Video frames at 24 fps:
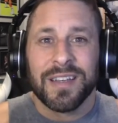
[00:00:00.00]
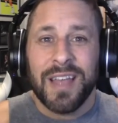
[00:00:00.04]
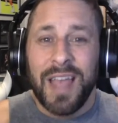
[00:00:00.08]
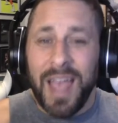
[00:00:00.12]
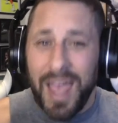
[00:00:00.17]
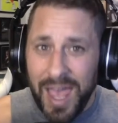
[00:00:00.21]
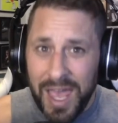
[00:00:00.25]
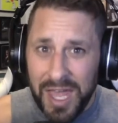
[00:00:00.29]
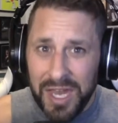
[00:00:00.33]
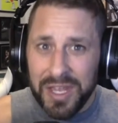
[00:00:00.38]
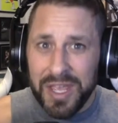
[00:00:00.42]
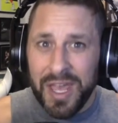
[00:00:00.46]

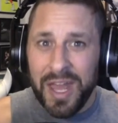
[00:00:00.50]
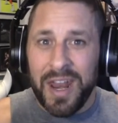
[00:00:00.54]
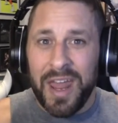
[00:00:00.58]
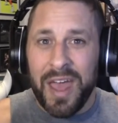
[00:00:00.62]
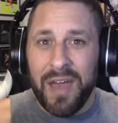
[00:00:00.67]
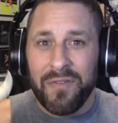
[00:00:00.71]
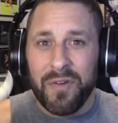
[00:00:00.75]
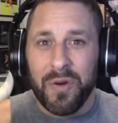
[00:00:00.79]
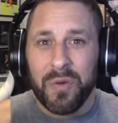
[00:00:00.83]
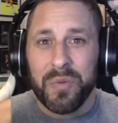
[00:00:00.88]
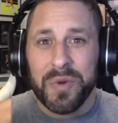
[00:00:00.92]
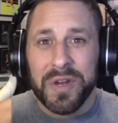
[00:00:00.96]
And you got to
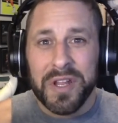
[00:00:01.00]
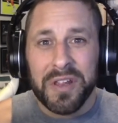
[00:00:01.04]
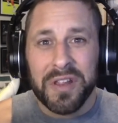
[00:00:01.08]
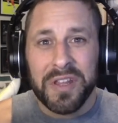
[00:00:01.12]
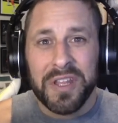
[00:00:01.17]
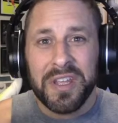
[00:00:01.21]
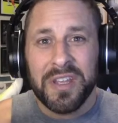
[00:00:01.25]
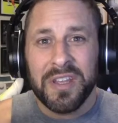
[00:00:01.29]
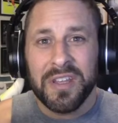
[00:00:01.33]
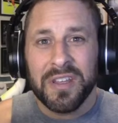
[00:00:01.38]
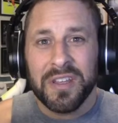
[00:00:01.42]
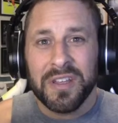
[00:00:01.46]
have a
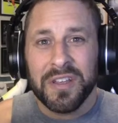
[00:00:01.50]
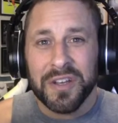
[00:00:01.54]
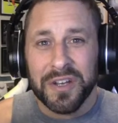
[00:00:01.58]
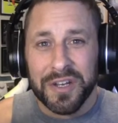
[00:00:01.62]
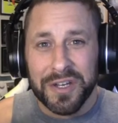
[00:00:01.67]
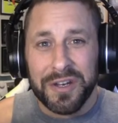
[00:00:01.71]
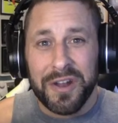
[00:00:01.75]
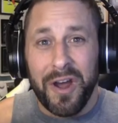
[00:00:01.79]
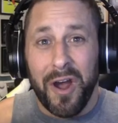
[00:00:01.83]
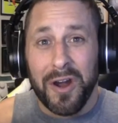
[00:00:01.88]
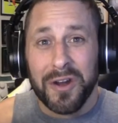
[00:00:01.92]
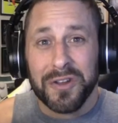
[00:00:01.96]
really
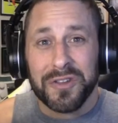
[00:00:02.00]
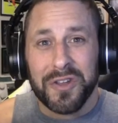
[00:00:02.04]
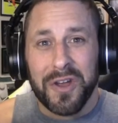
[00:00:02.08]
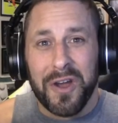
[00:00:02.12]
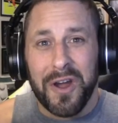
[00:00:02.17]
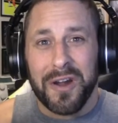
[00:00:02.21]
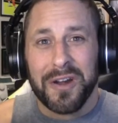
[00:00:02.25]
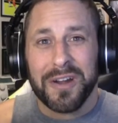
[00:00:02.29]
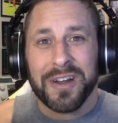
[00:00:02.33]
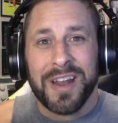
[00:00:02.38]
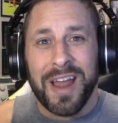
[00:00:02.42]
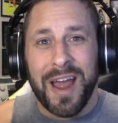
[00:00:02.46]
good heart to
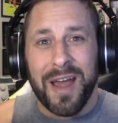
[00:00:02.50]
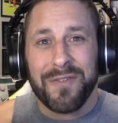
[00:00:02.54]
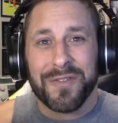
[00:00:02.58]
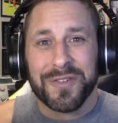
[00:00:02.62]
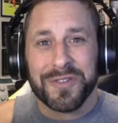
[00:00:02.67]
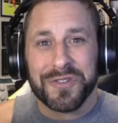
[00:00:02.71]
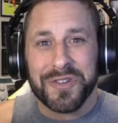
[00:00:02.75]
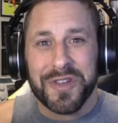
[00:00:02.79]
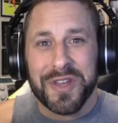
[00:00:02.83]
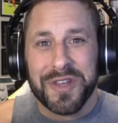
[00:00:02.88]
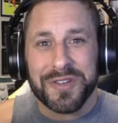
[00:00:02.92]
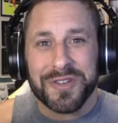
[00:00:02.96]
heart
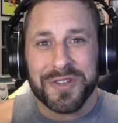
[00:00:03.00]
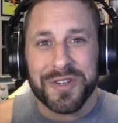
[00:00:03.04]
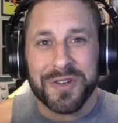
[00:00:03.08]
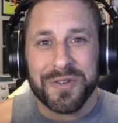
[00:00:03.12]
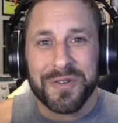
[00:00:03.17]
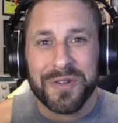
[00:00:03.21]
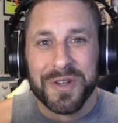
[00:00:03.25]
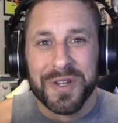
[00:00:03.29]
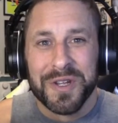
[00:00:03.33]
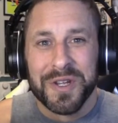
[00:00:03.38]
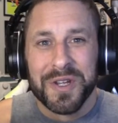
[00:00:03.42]
conversation